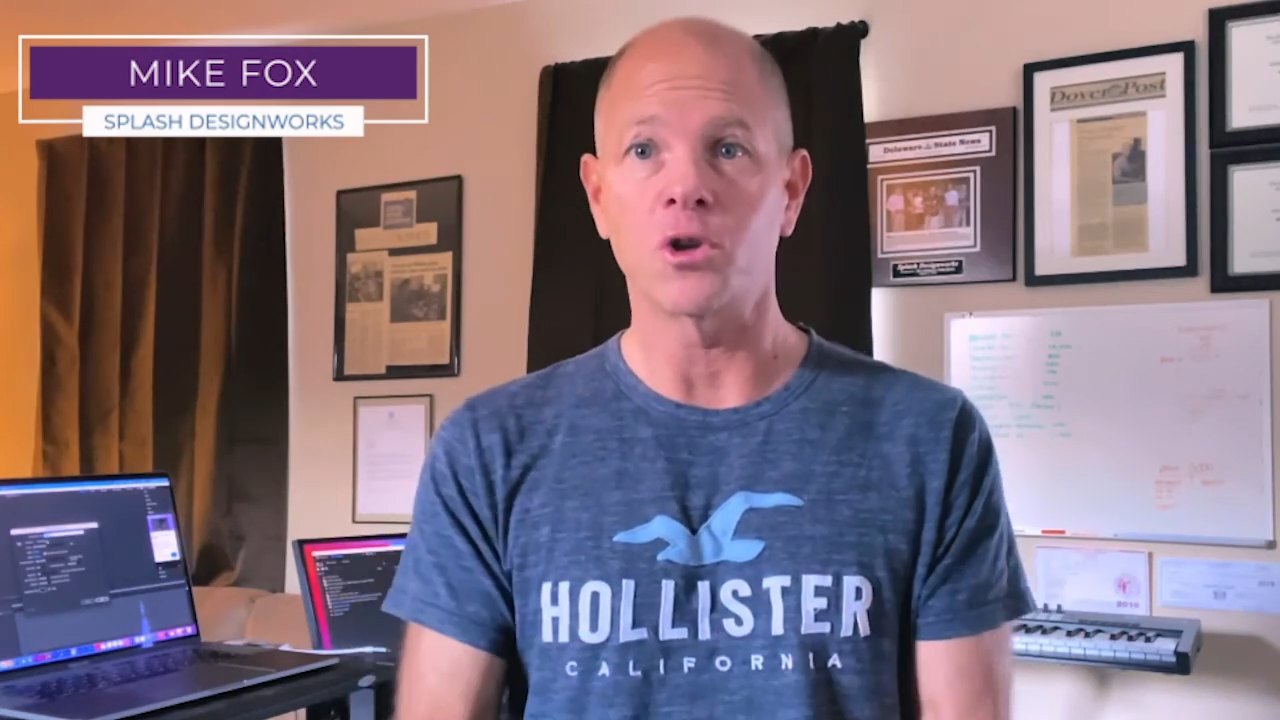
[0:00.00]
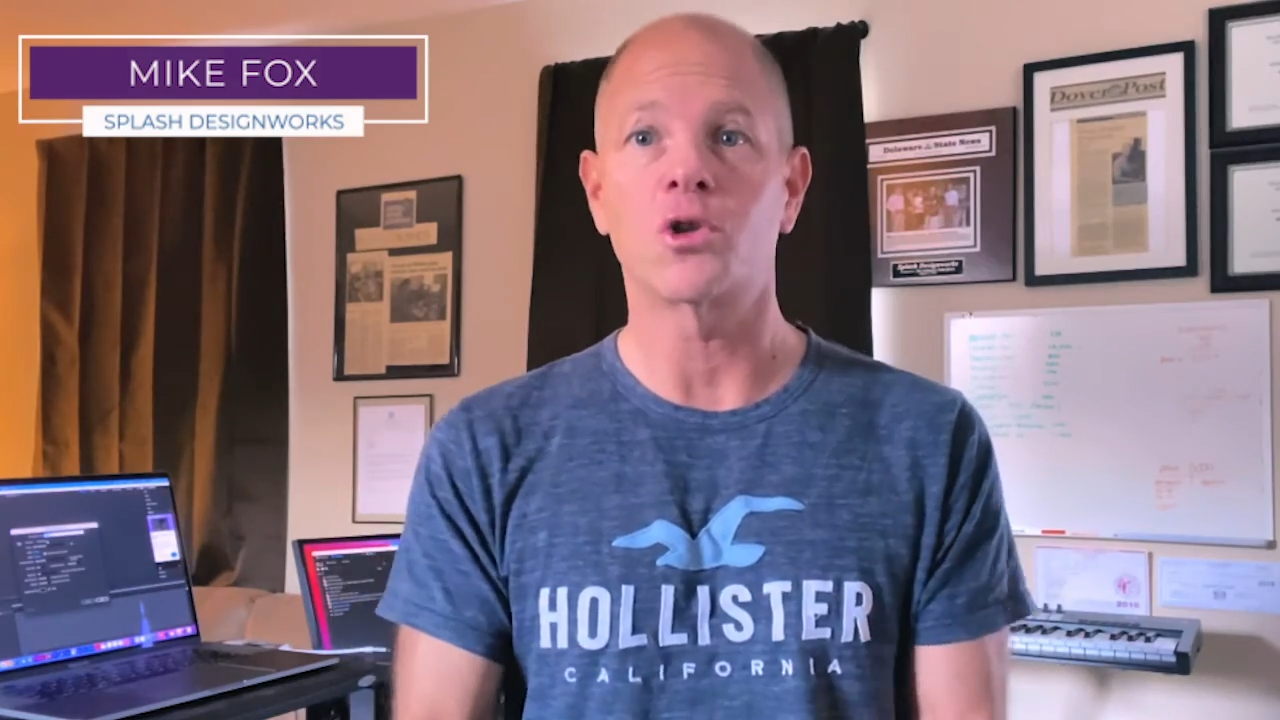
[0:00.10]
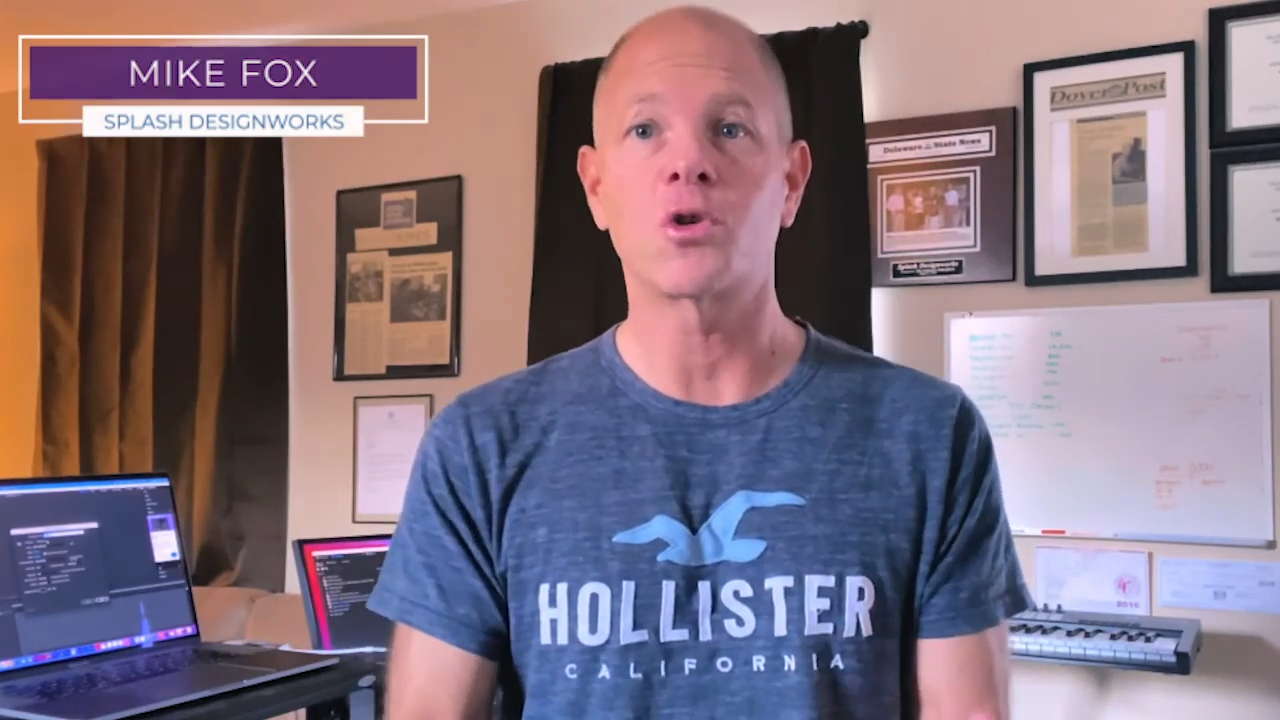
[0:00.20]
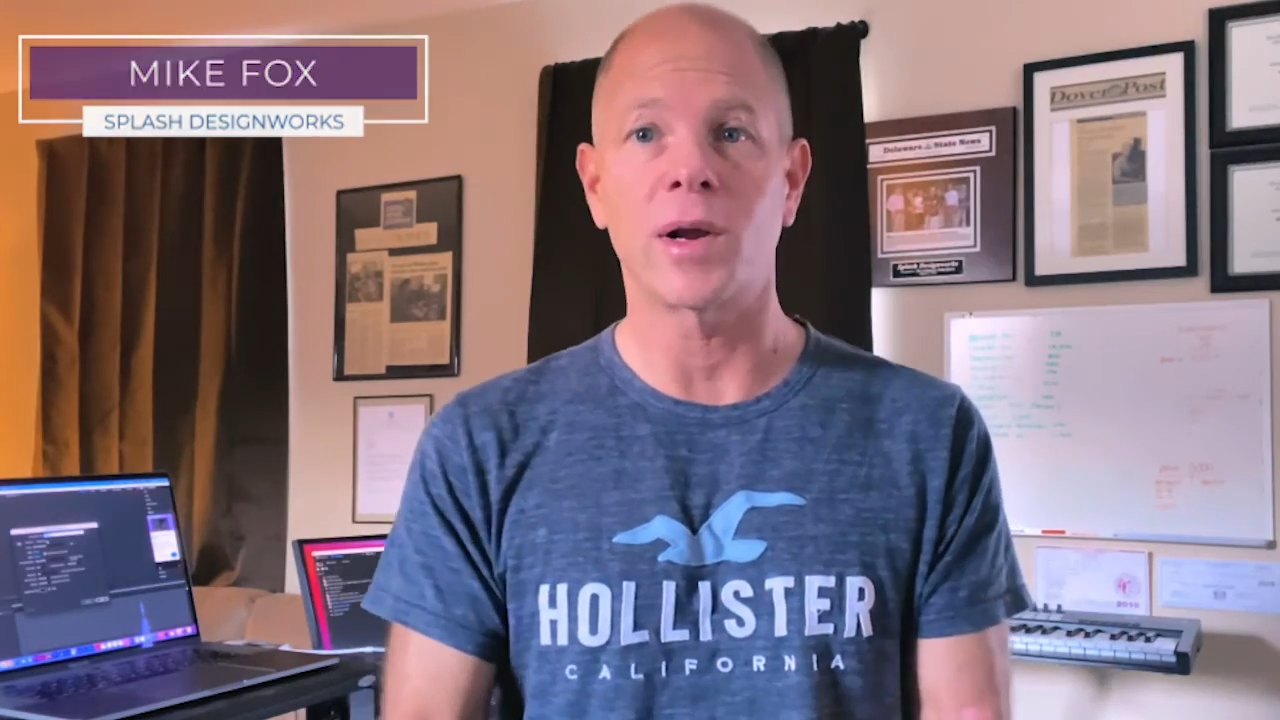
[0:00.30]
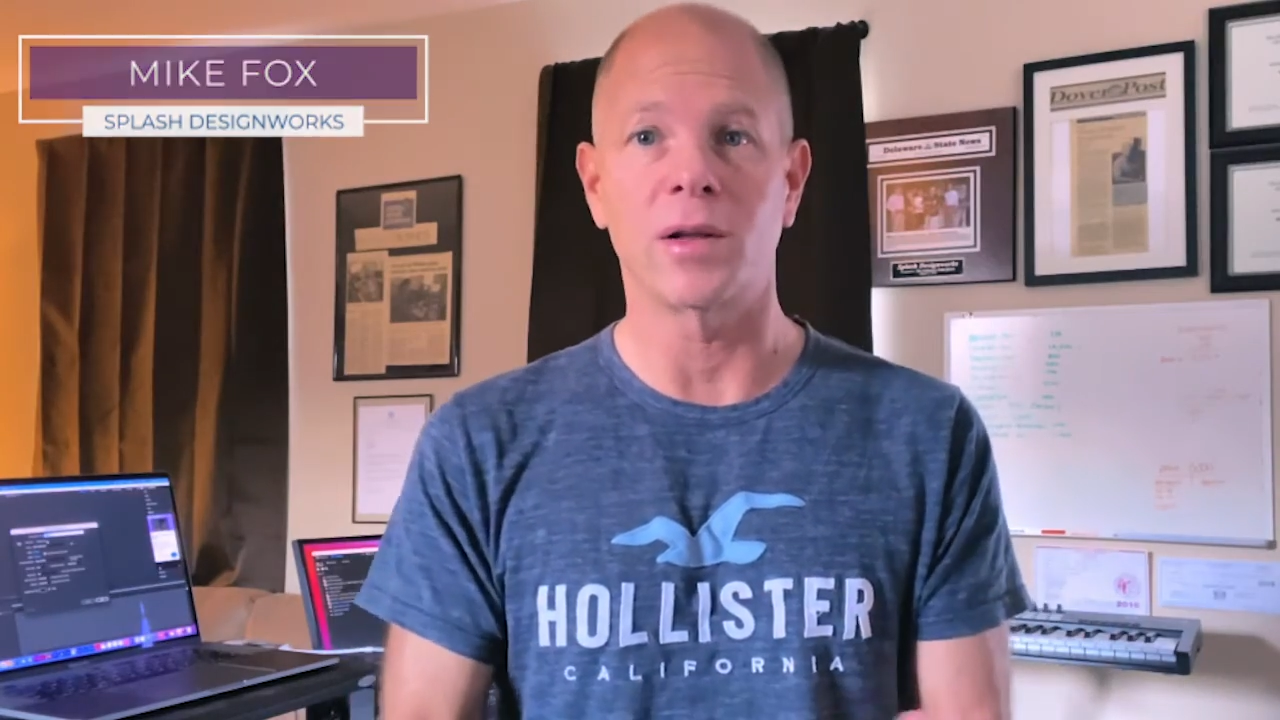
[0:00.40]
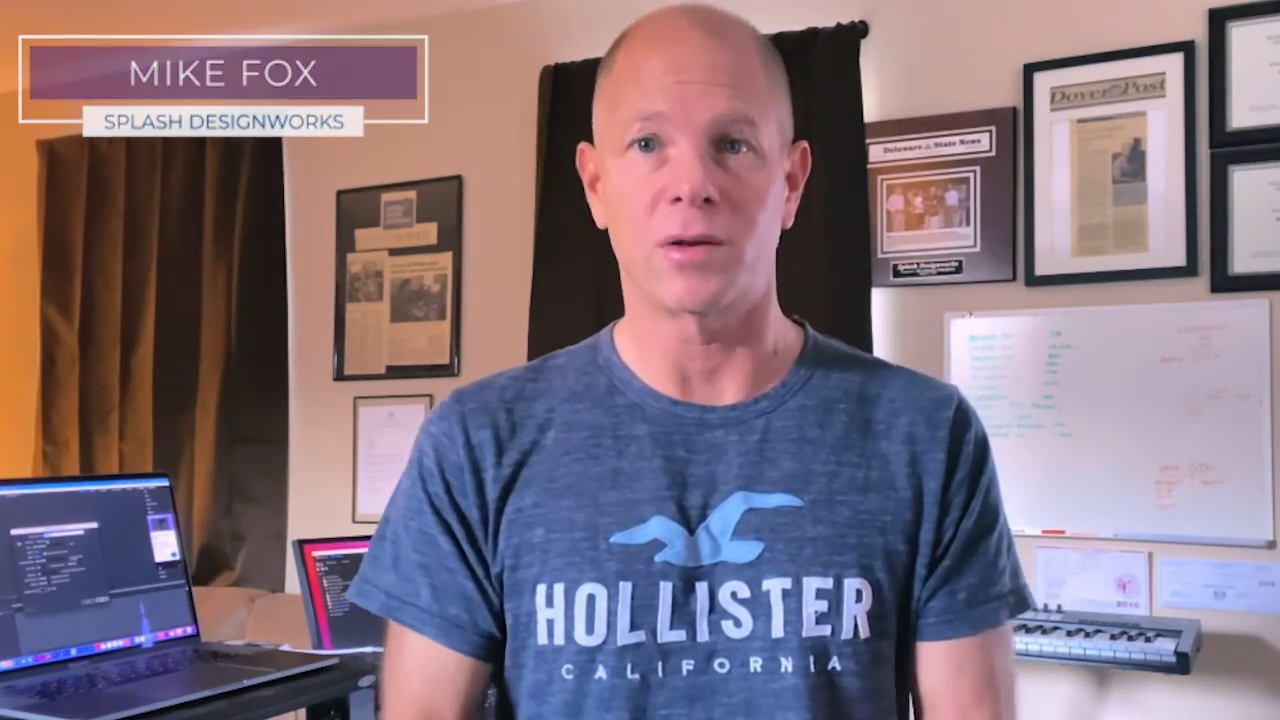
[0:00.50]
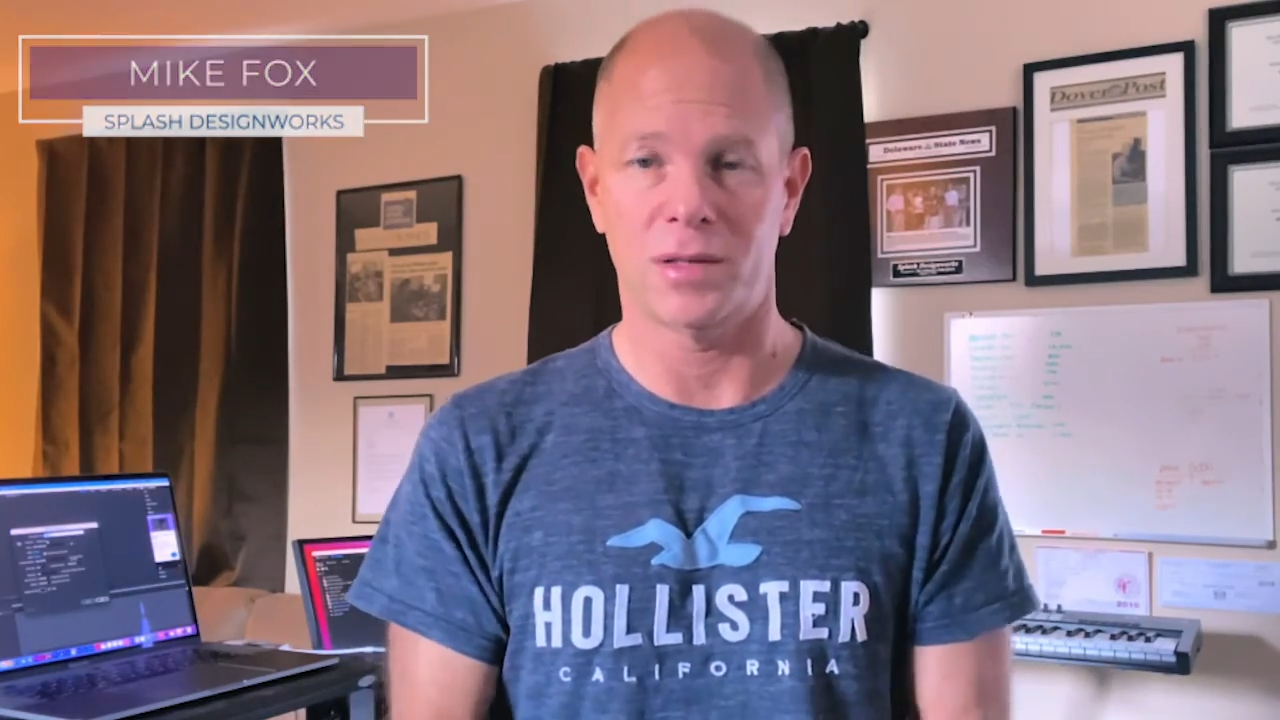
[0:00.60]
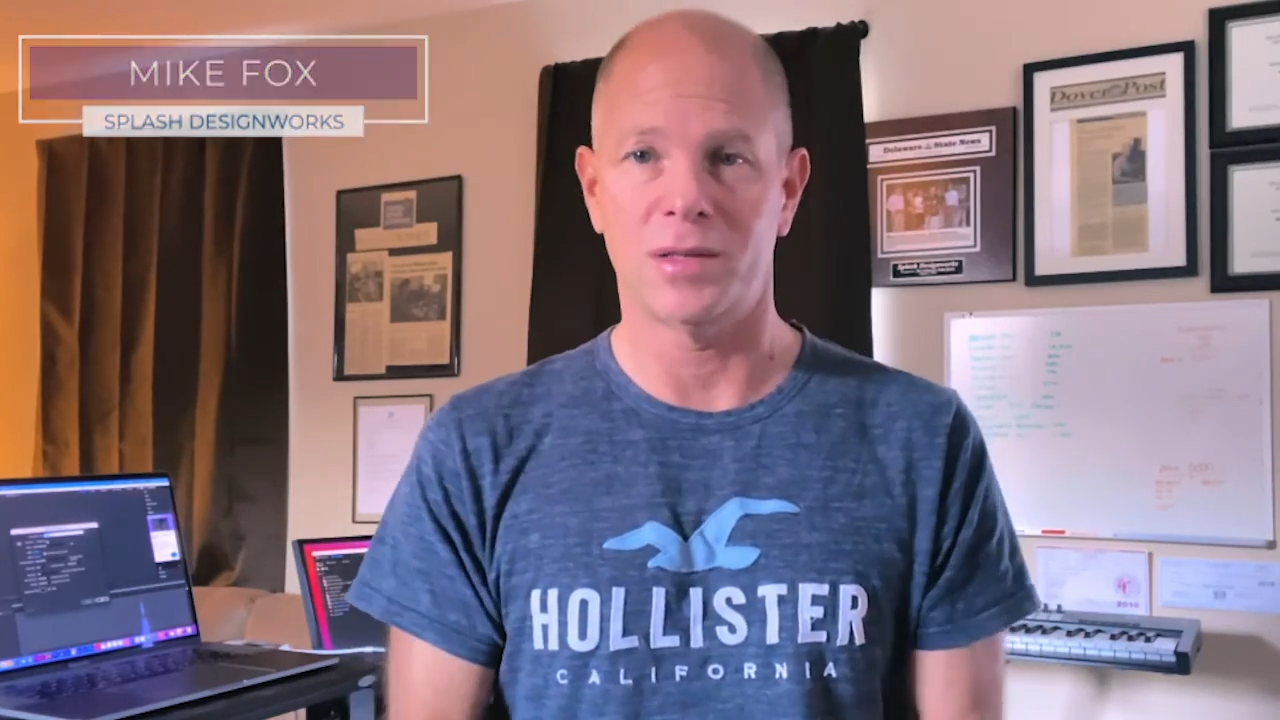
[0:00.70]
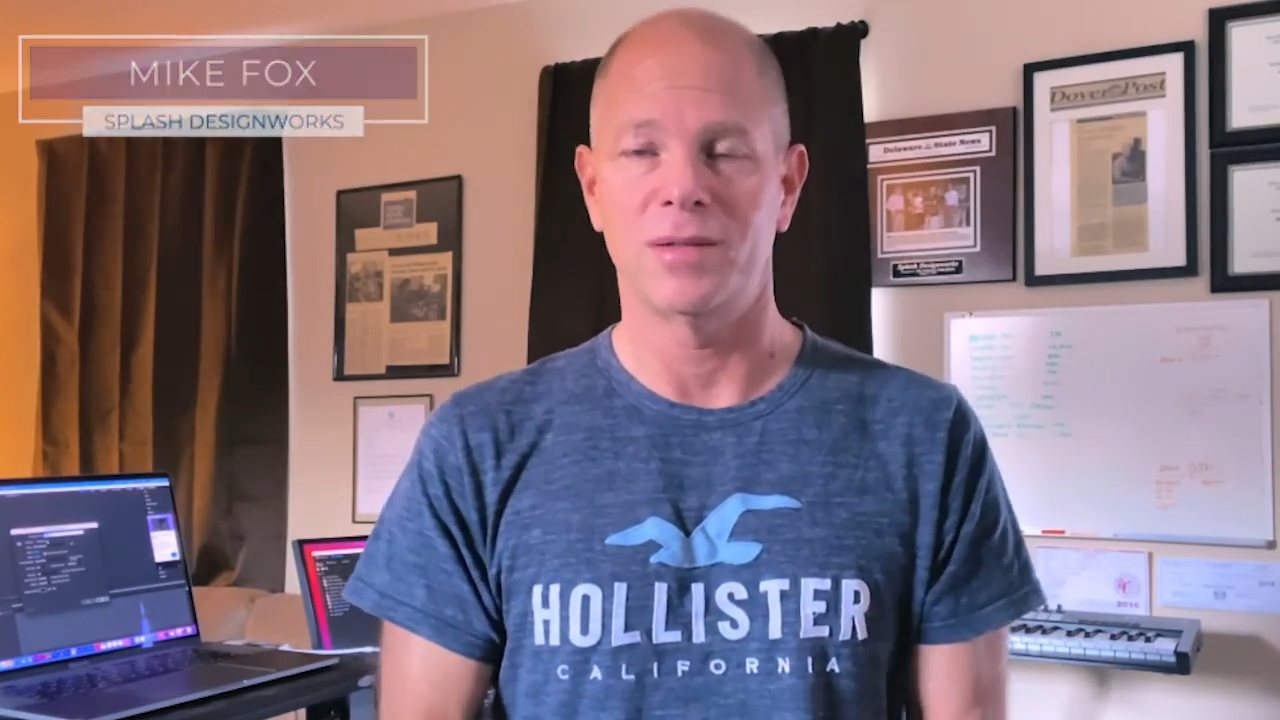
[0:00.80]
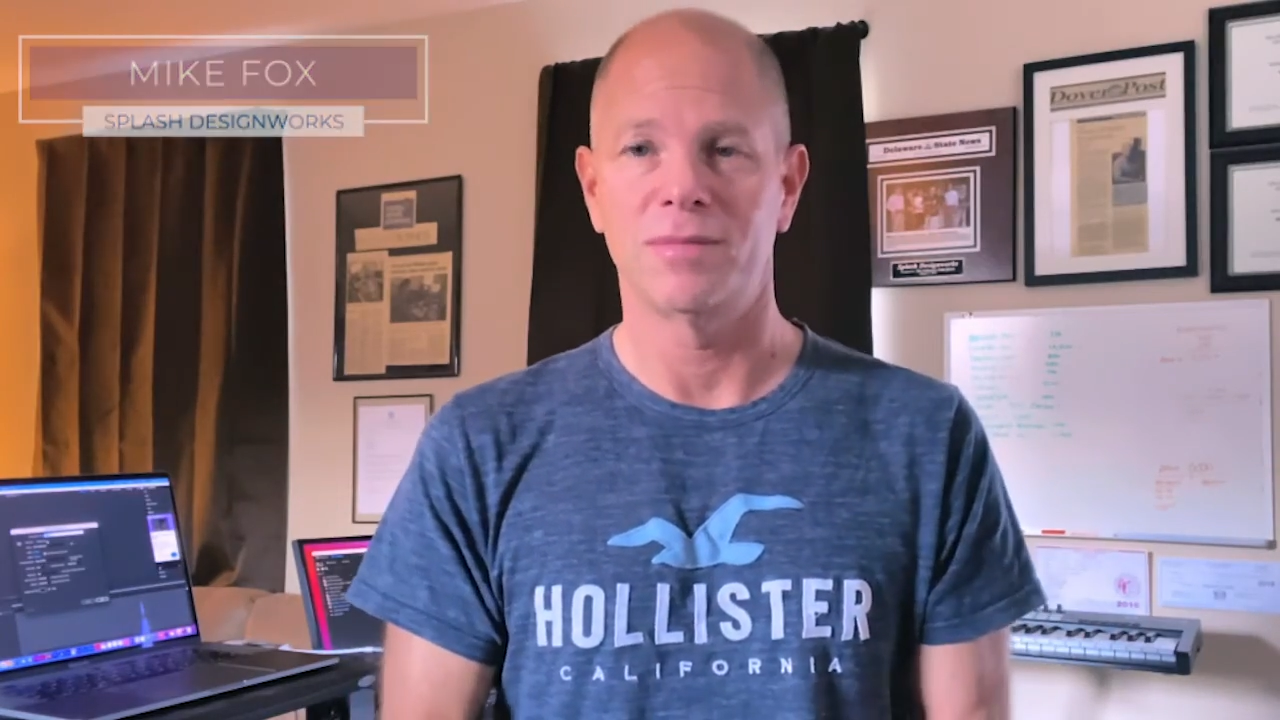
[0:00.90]

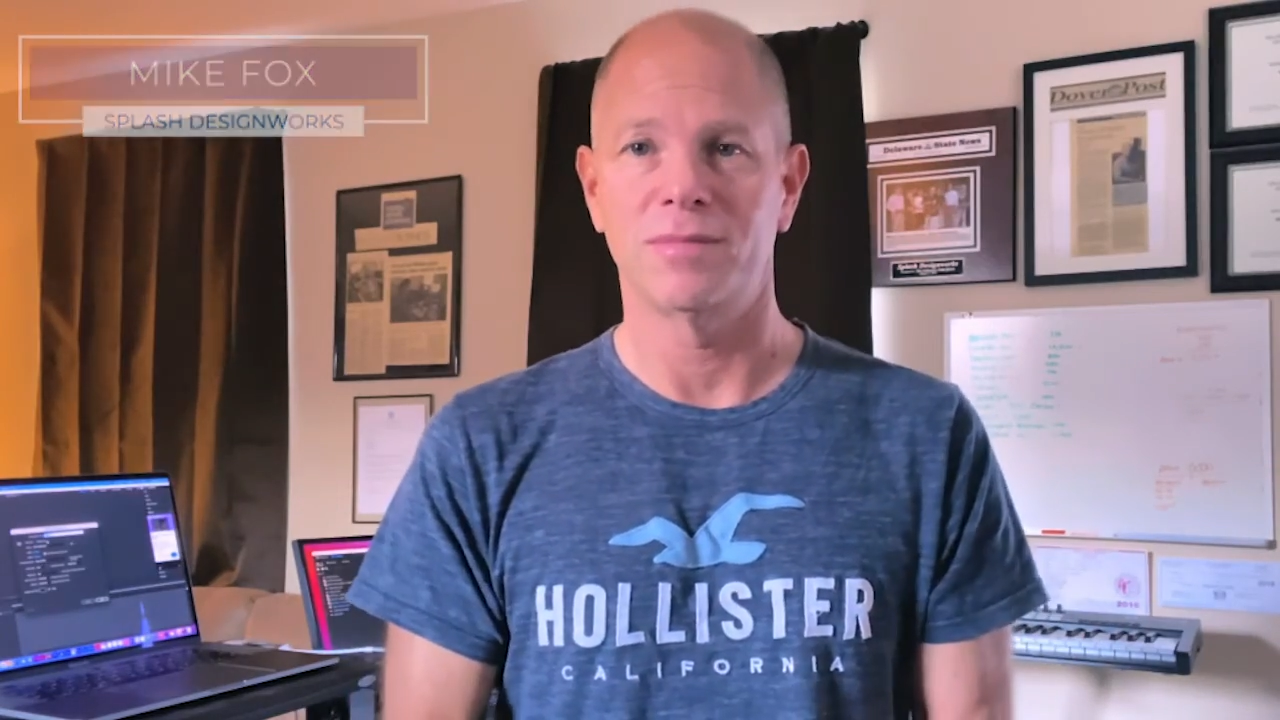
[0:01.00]
trailers.